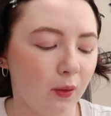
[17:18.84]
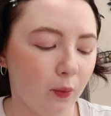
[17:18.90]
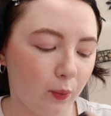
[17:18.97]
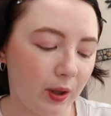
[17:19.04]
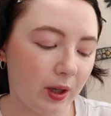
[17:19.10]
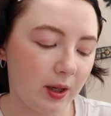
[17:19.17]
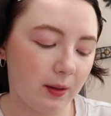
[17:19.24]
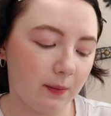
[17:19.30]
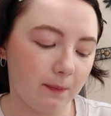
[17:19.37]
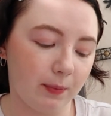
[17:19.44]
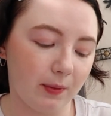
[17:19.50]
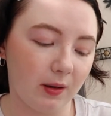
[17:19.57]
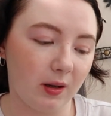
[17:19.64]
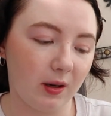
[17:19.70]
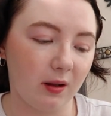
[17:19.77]
we didn't
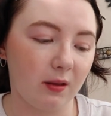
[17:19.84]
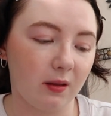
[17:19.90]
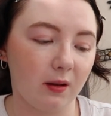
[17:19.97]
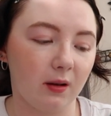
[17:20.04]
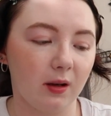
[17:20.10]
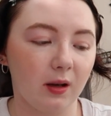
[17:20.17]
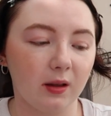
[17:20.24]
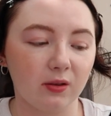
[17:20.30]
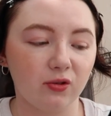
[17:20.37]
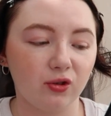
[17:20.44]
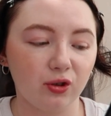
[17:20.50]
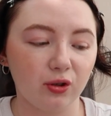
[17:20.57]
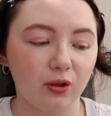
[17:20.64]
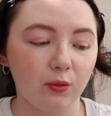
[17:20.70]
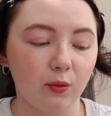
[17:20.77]
buy anything, and
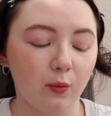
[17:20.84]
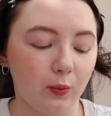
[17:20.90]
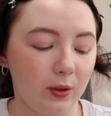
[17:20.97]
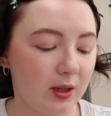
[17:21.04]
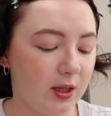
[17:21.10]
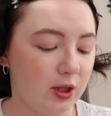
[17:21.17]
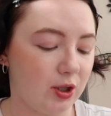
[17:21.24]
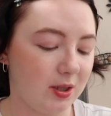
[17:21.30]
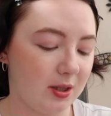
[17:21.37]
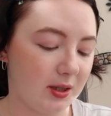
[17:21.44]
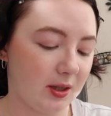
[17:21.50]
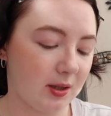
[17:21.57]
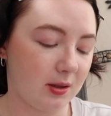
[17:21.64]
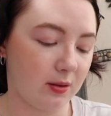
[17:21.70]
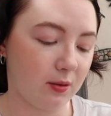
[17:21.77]
do you know what, we literally
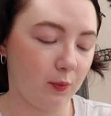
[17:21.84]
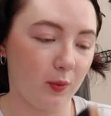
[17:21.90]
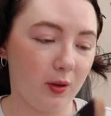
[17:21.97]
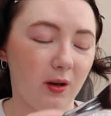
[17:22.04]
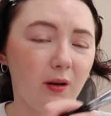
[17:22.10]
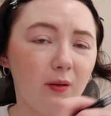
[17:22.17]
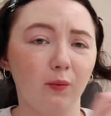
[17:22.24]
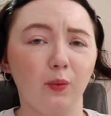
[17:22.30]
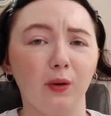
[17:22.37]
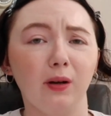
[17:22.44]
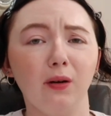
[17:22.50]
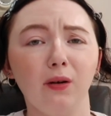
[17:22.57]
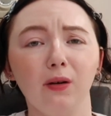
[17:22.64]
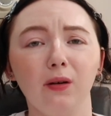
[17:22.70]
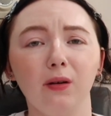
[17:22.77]
said to them, we're like, we're
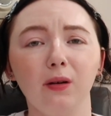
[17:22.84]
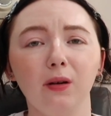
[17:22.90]
not